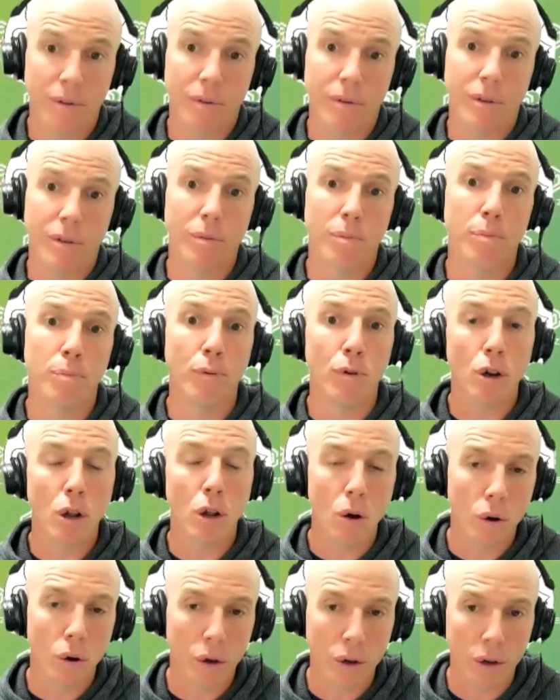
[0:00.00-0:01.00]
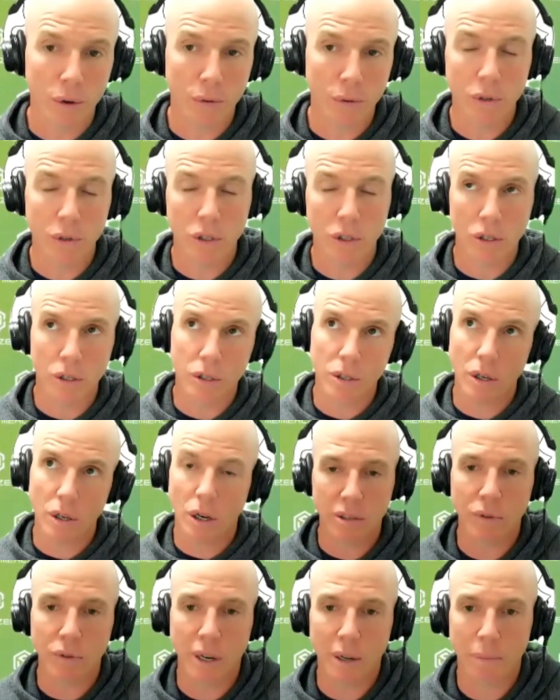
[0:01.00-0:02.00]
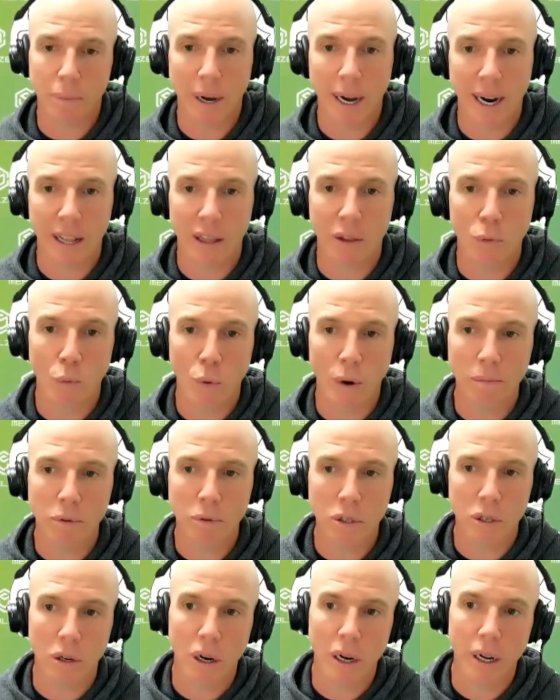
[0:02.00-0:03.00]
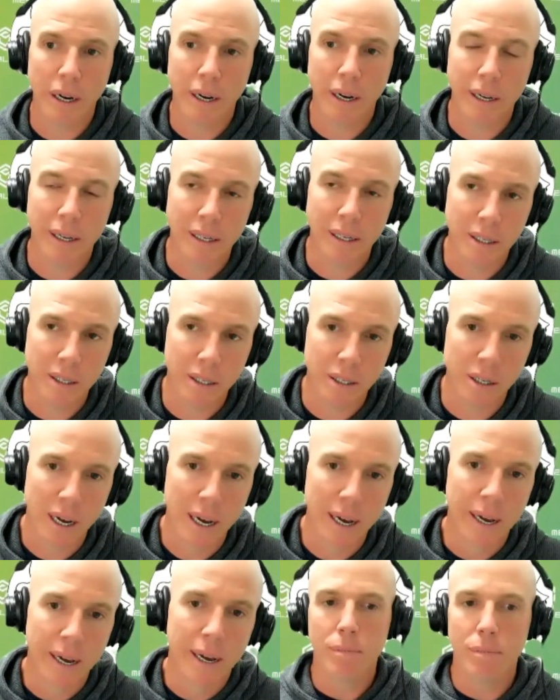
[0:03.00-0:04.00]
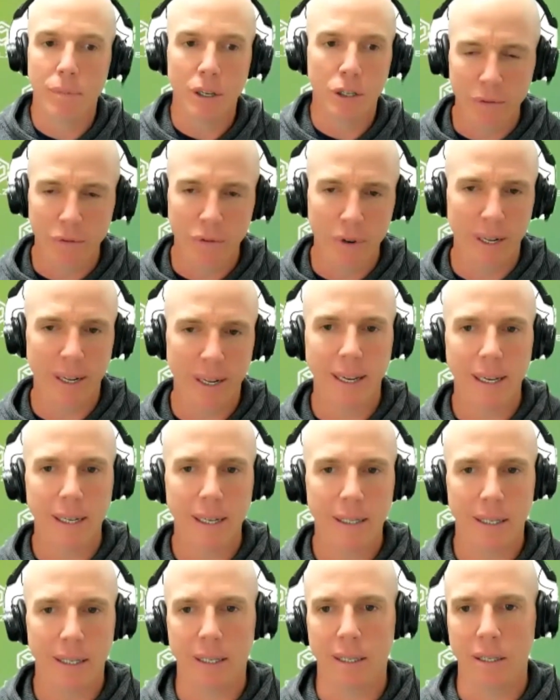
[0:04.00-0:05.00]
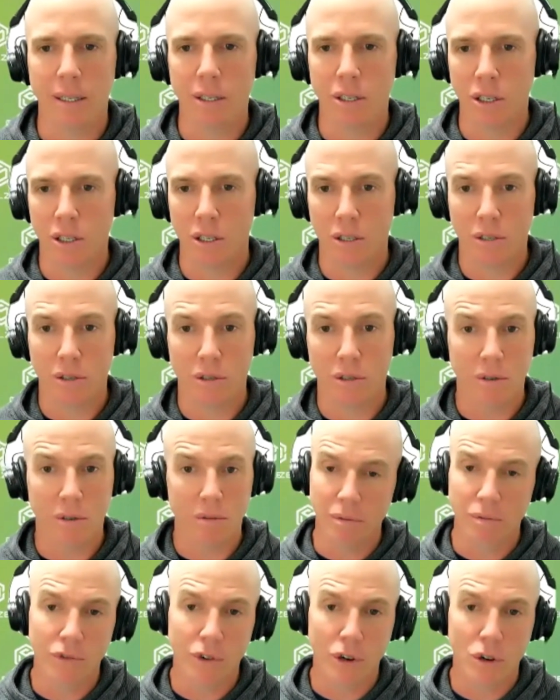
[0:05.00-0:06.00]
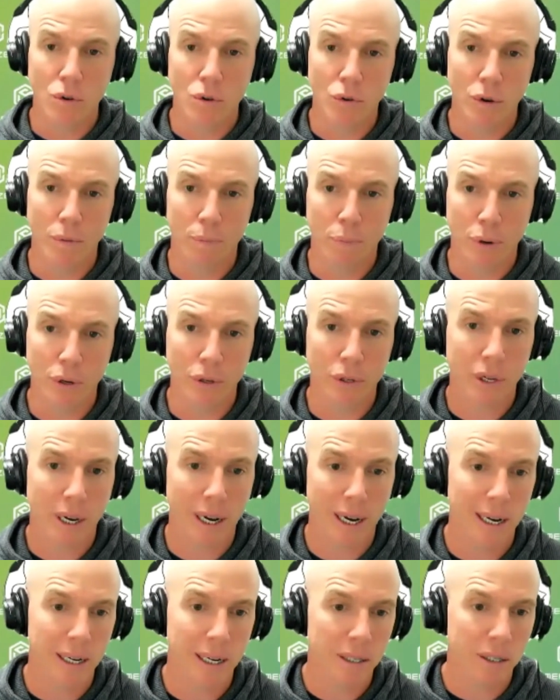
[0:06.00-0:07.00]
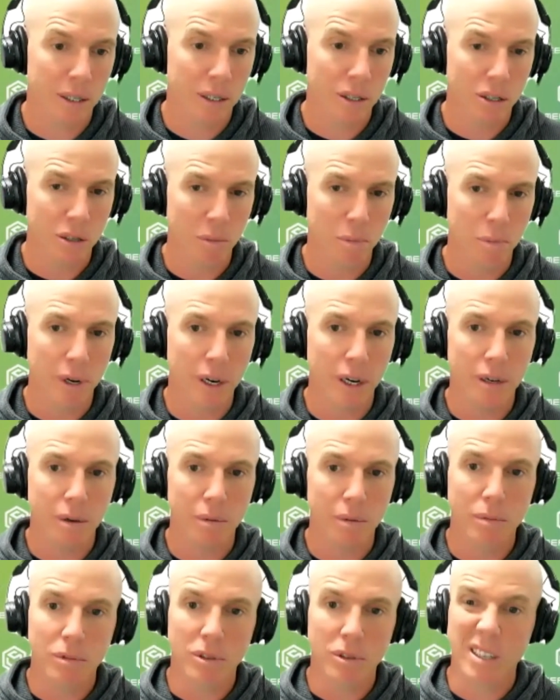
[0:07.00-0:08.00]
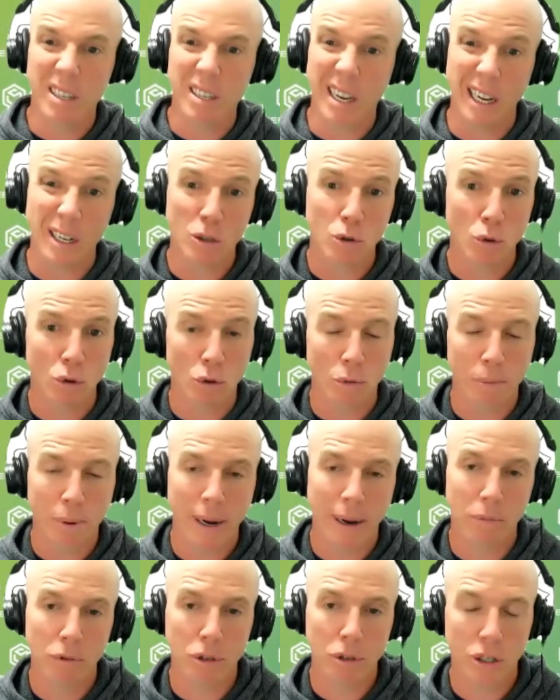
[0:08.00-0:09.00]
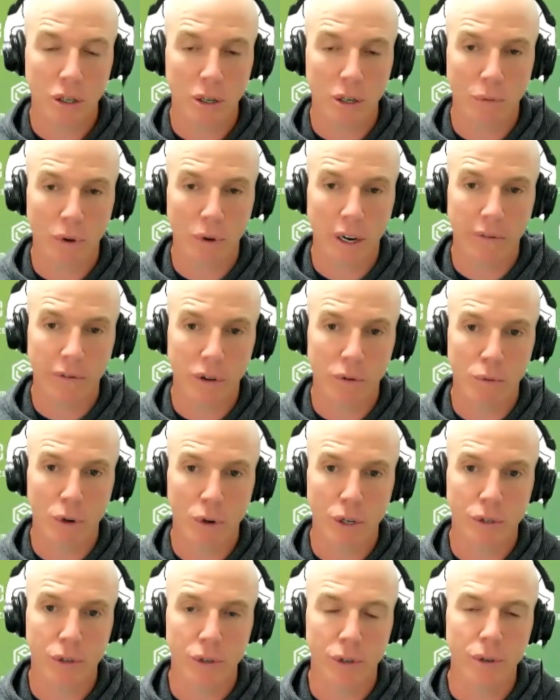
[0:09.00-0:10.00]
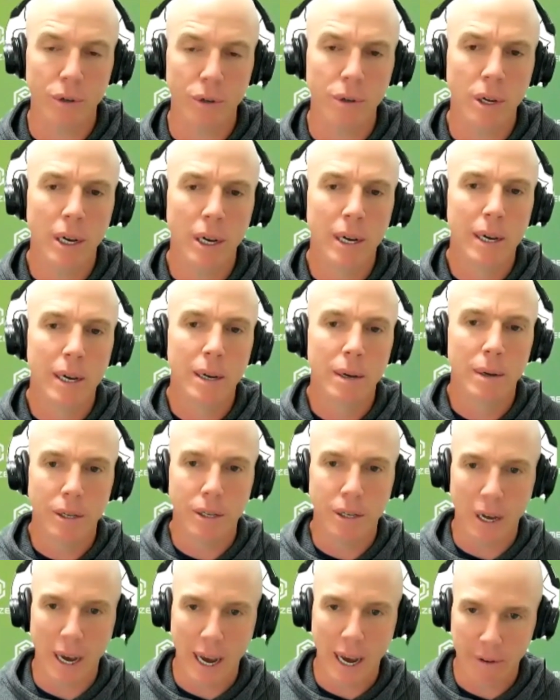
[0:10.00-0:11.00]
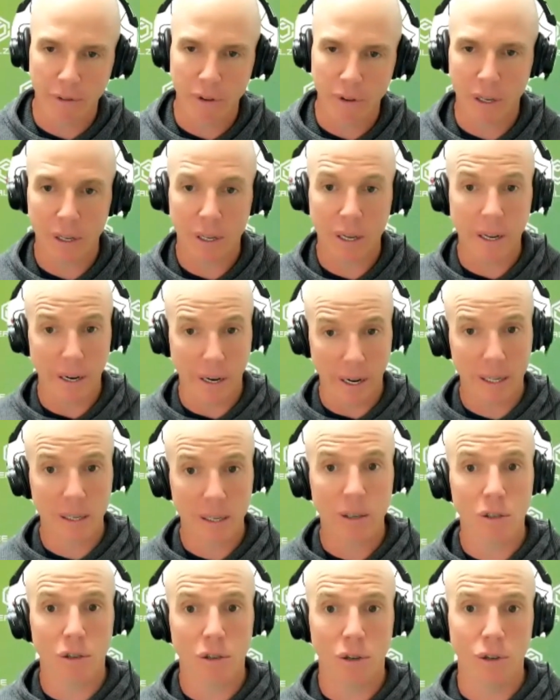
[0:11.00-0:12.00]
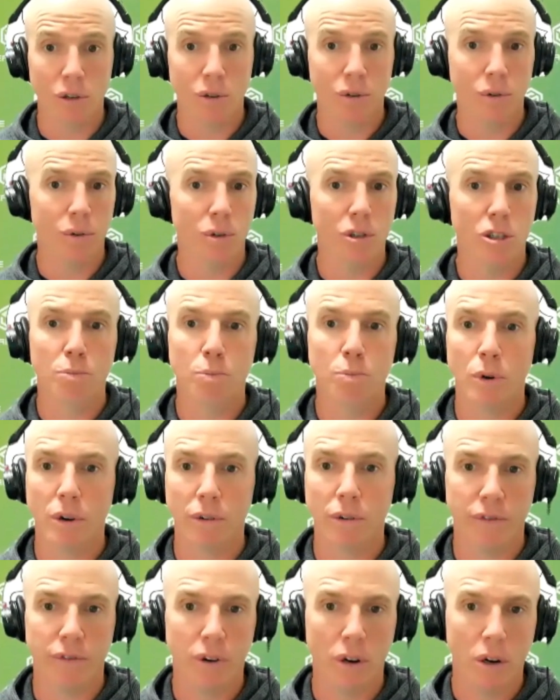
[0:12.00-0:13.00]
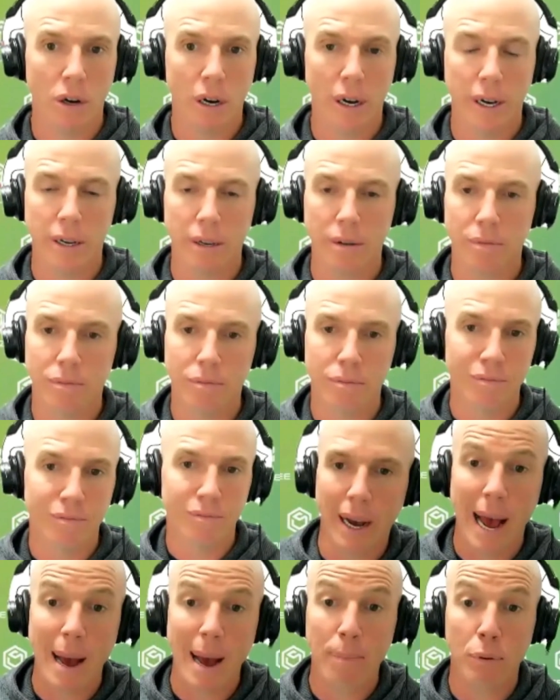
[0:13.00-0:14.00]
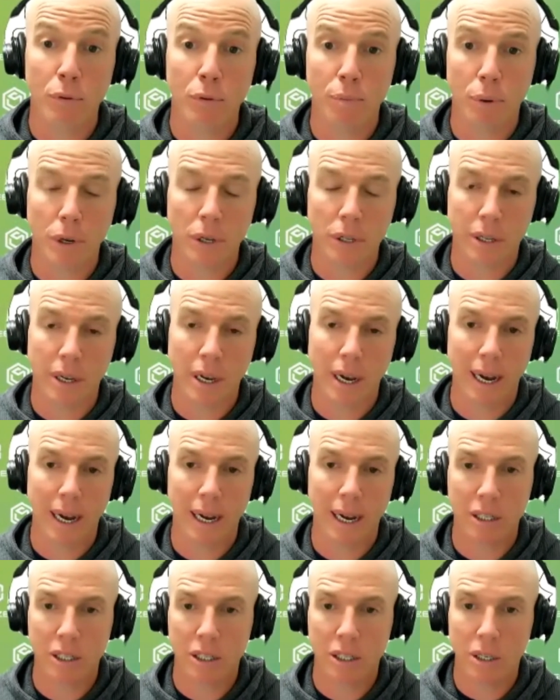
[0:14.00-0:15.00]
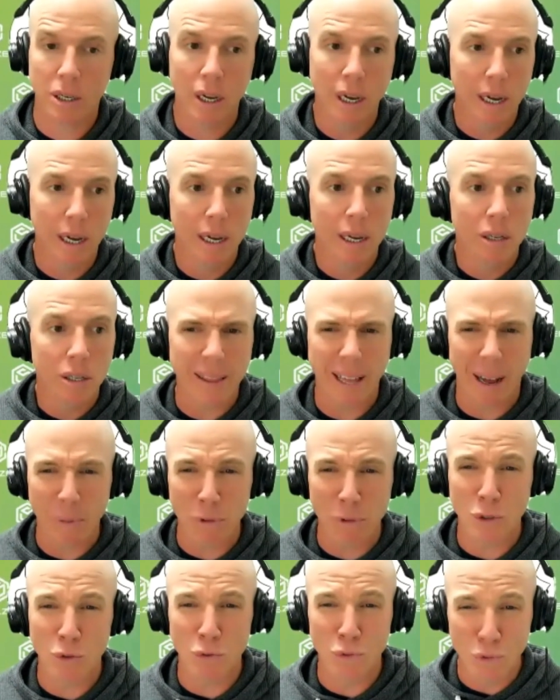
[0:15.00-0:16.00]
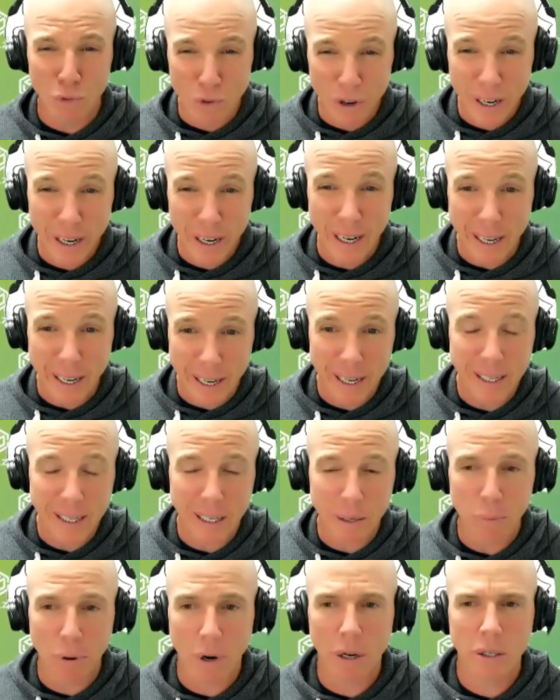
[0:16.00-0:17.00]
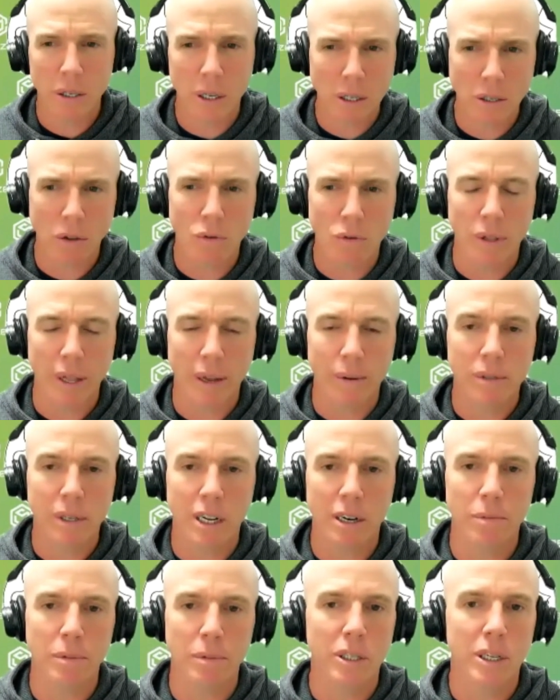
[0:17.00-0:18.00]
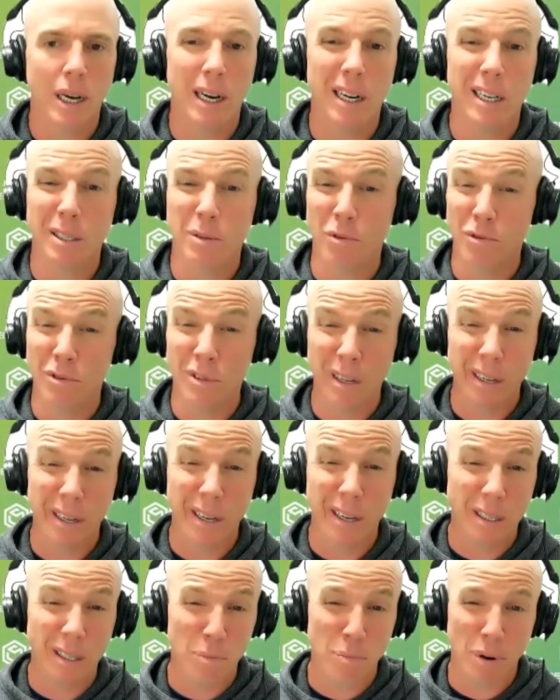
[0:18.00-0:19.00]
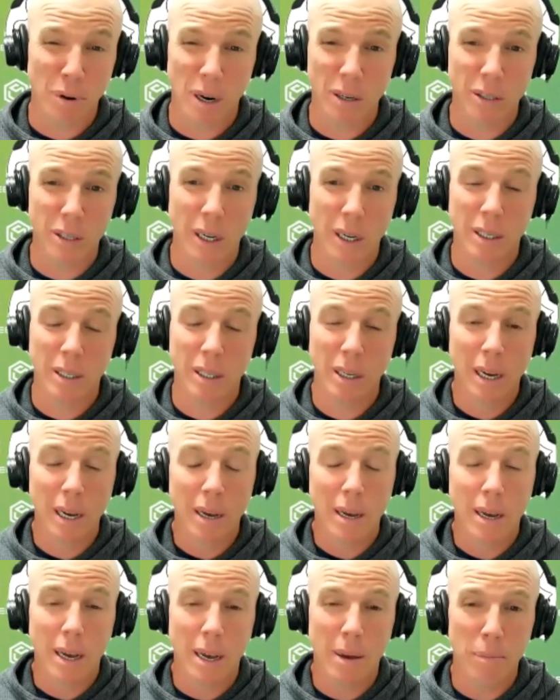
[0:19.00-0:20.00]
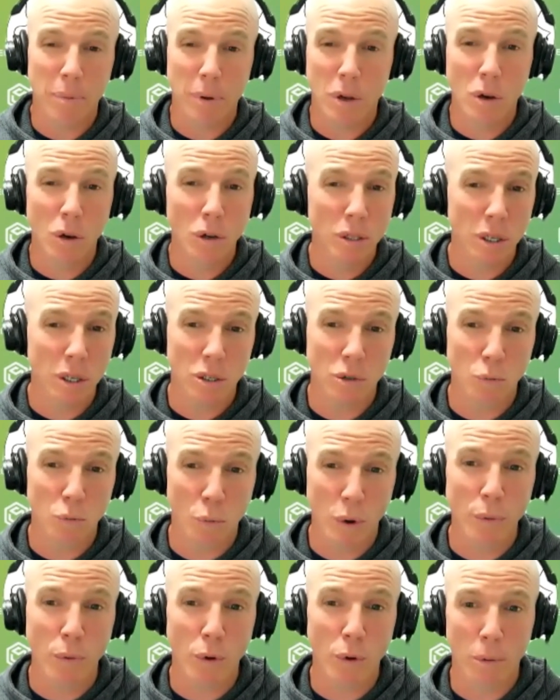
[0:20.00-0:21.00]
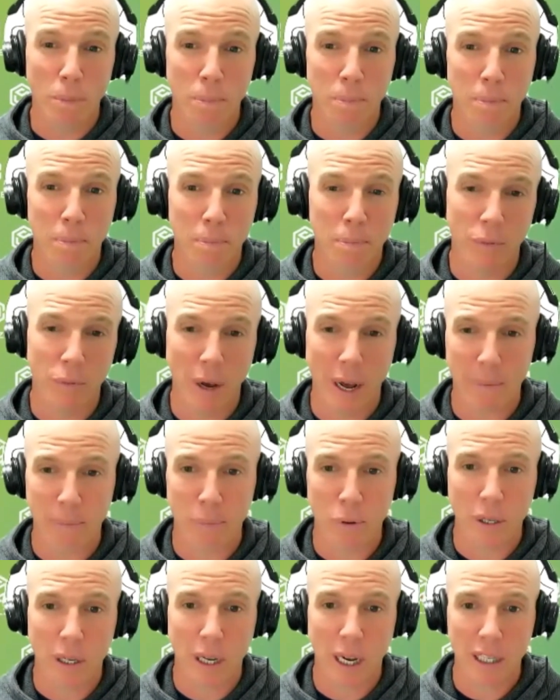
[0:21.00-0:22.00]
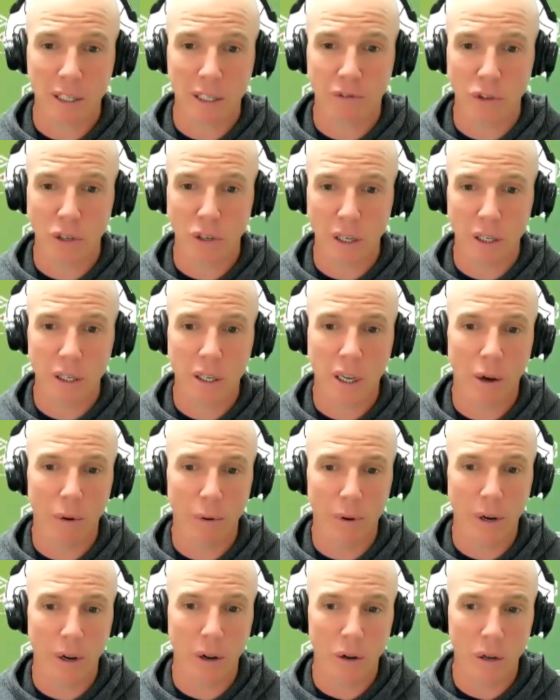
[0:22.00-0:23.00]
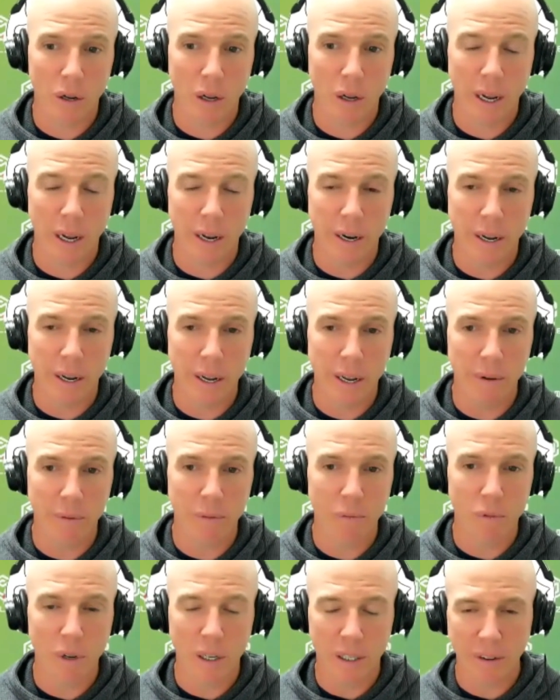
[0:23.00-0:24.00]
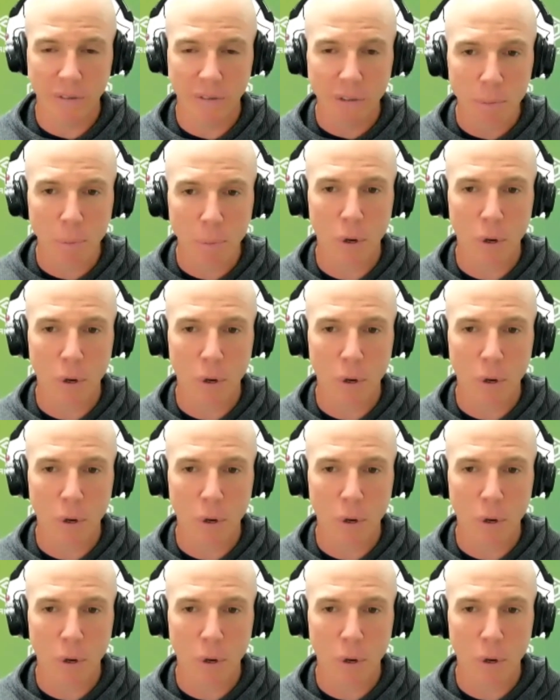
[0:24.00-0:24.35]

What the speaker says: the blog, which is really part of the website, it's really easy to just record a podcast, submit it, schedule or publish it, whatever you want to do. You have it connected to your Spotify, Apple Podcasts. So that was a really easy process. I thought that was going to be challenging, really easy process. And because we had a podcast a few years ago and a different